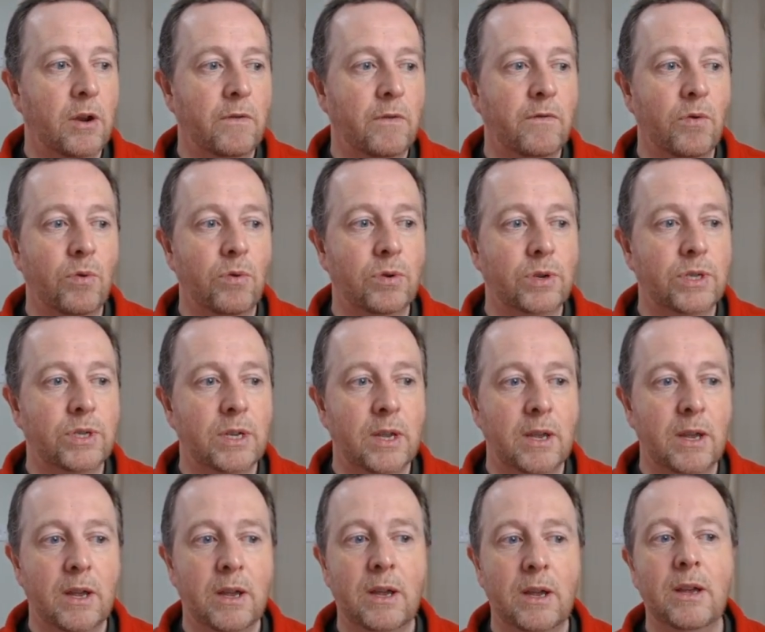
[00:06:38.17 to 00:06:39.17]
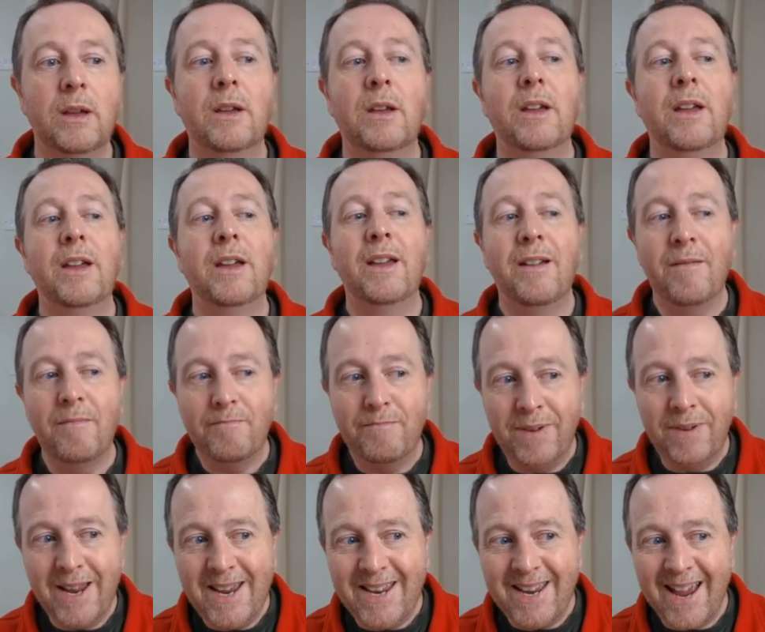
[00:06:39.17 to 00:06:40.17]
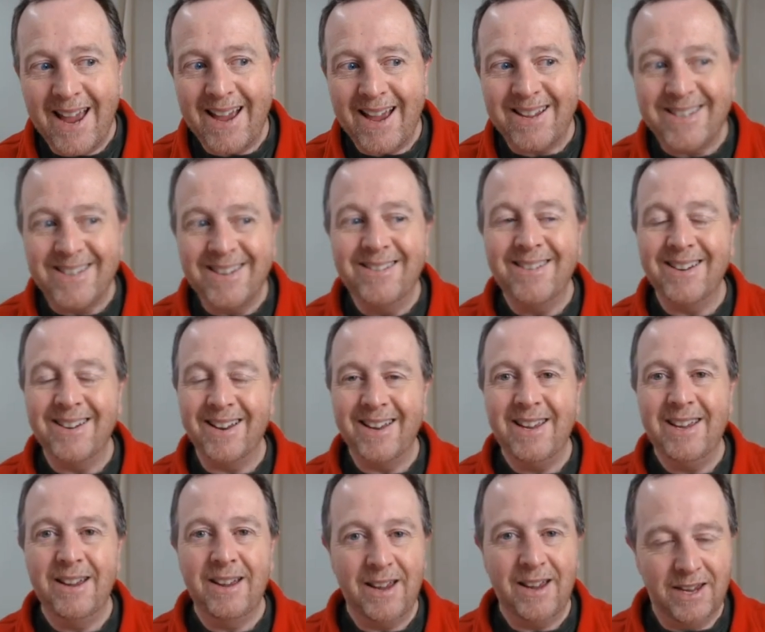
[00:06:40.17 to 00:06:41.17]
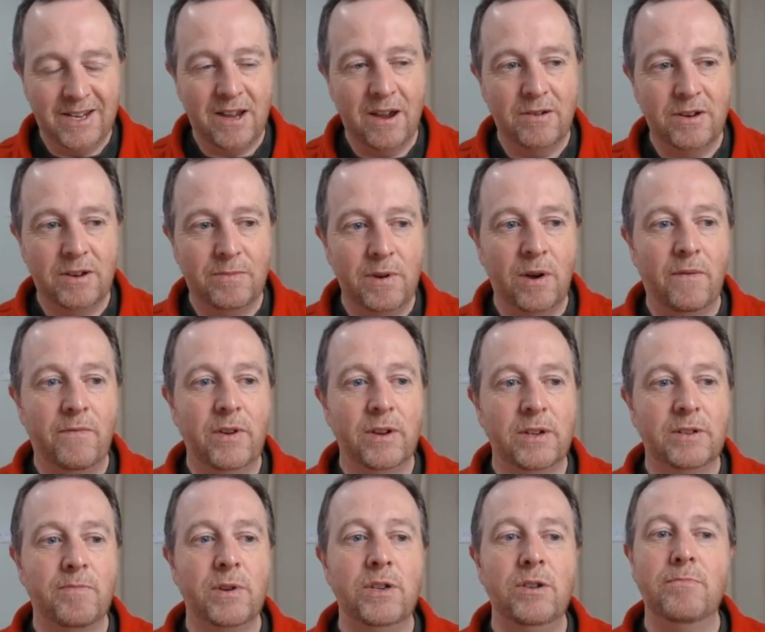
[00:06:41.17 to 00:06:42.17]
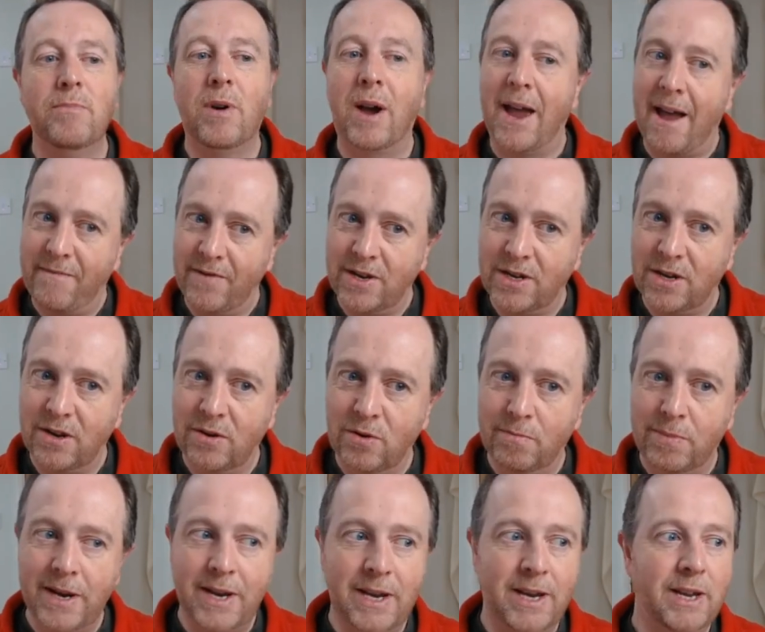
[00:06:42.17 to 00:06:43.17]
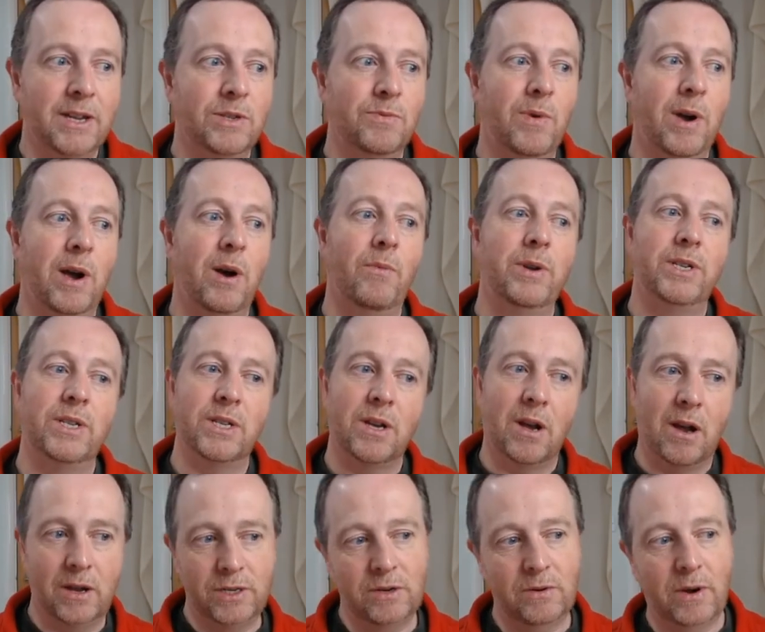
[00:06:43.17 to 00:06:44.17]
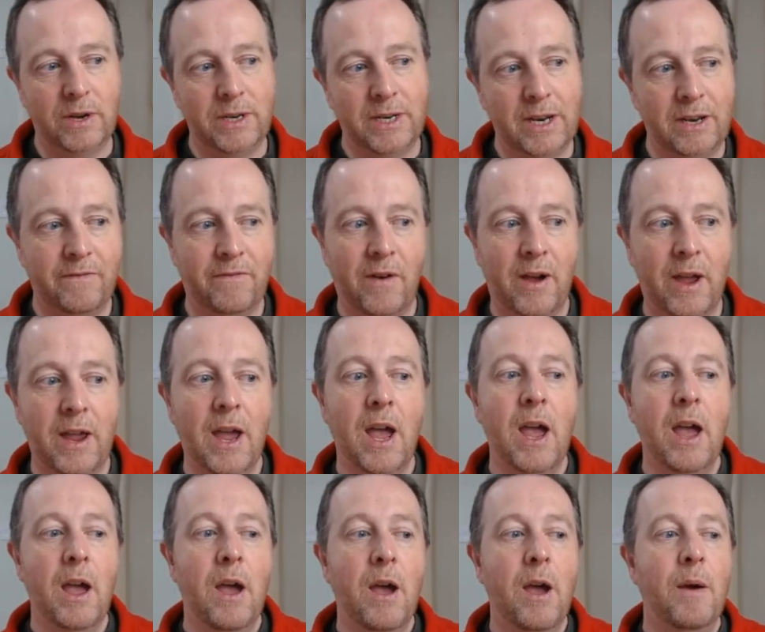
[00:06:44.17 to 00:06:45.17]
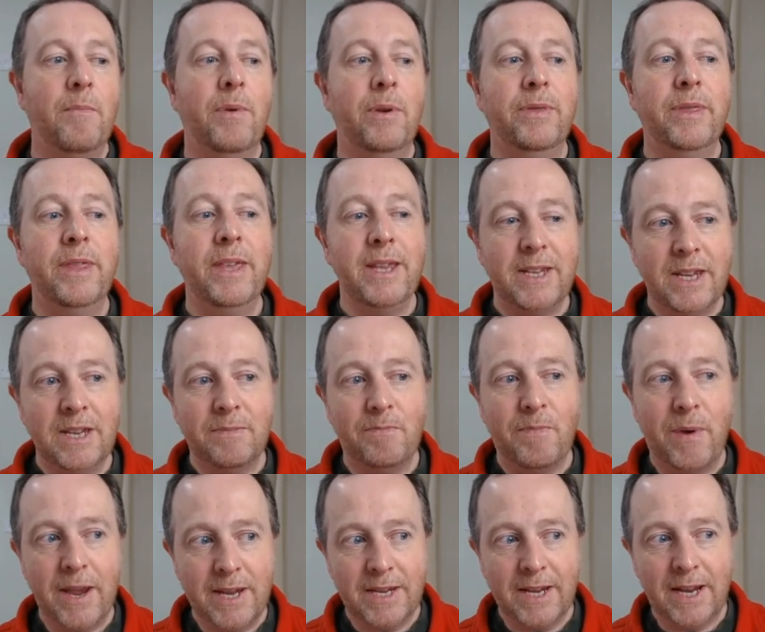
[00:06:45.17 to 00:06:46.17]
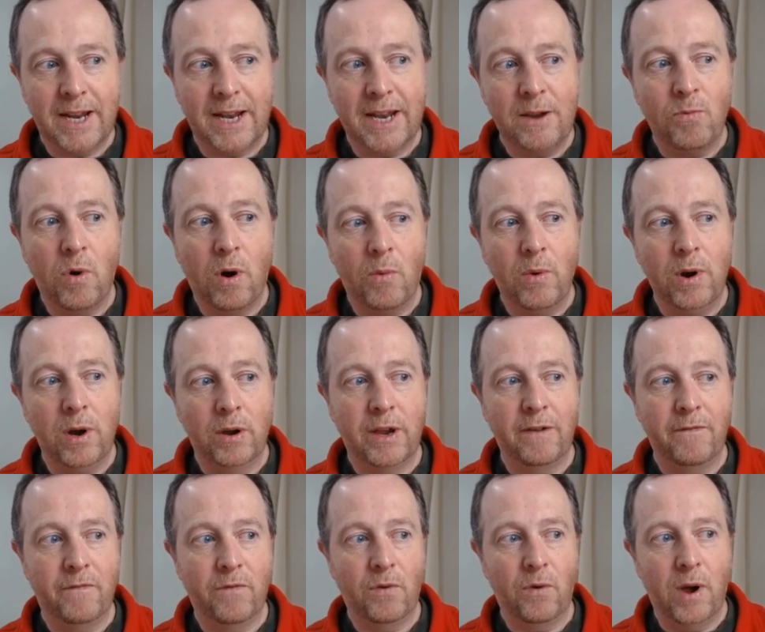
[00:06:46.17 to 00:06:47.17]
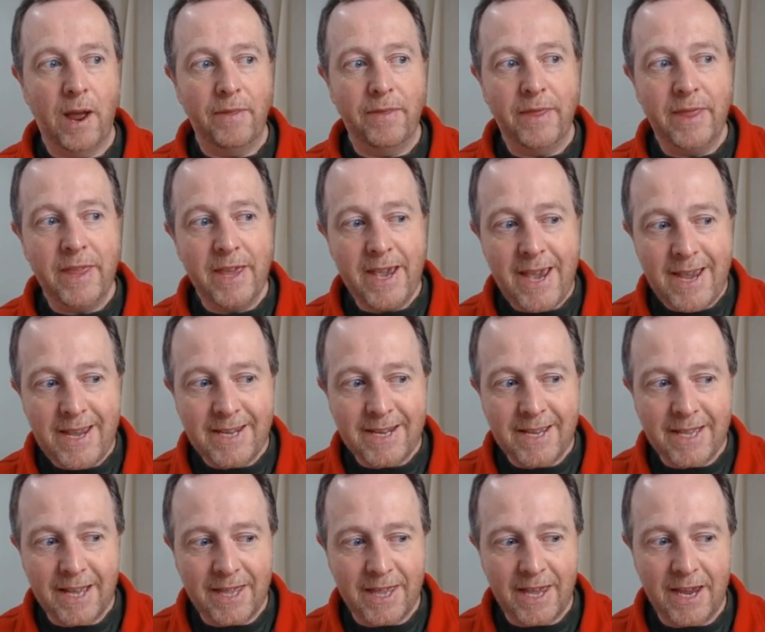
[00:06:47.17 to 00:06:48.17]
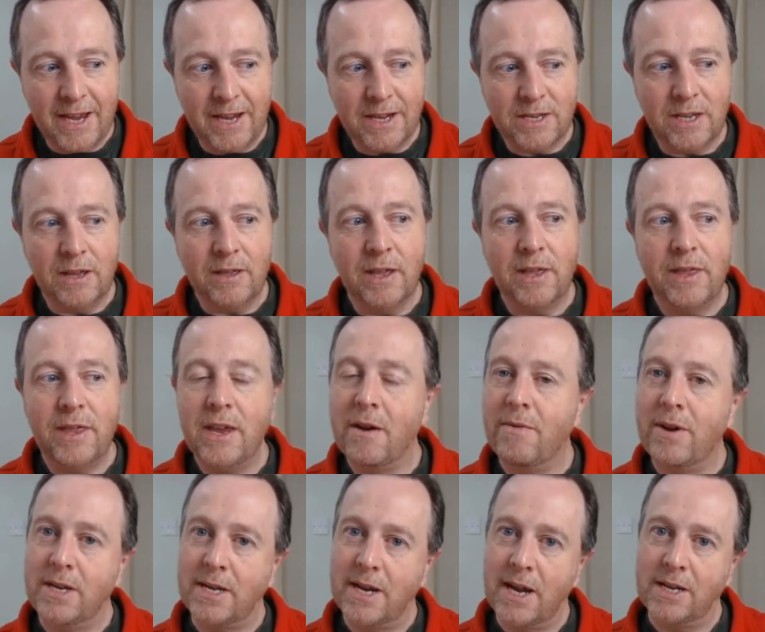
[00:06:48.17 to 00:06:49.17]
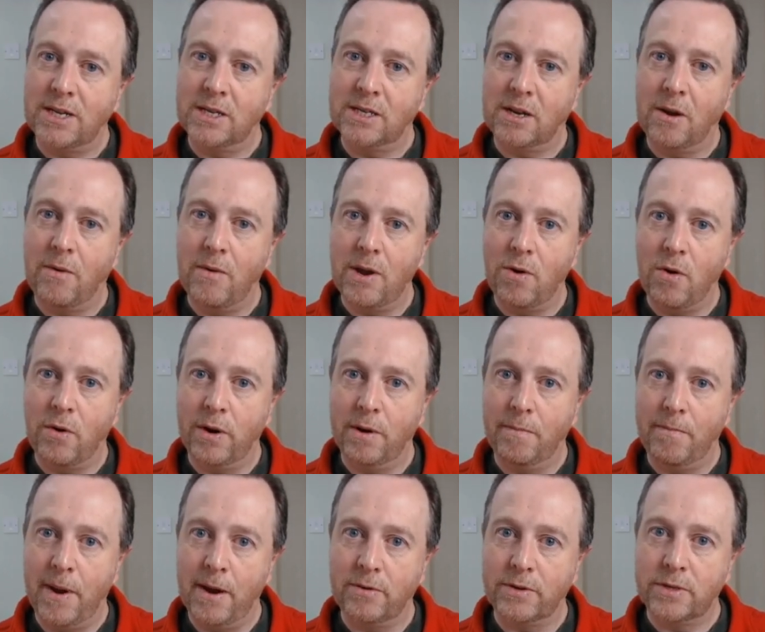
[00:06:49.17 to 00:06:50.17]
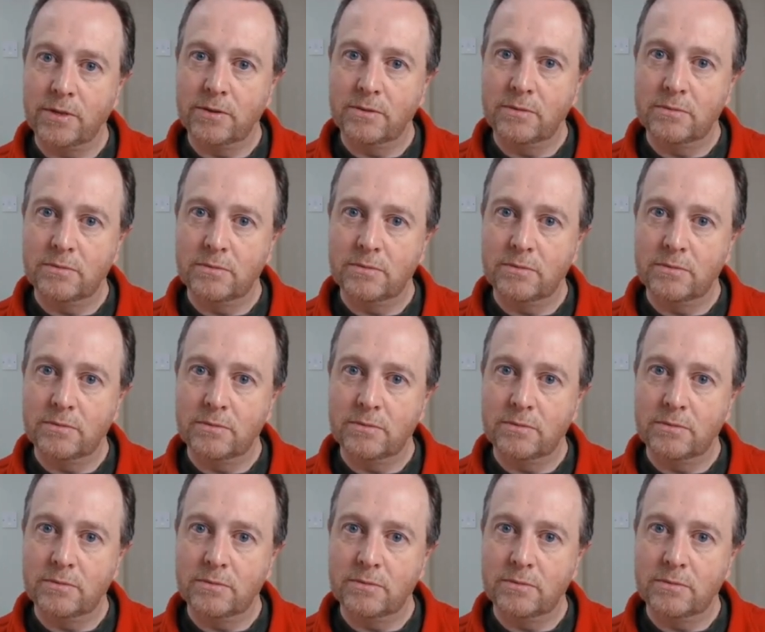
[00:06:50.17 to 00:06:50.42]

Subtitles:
Of course, bleeding externally is going to be obvious, but you might have internal bleeding as well, which is hard to identify. But this is basically what we're looking for, and these are the things that the theory test is going on about.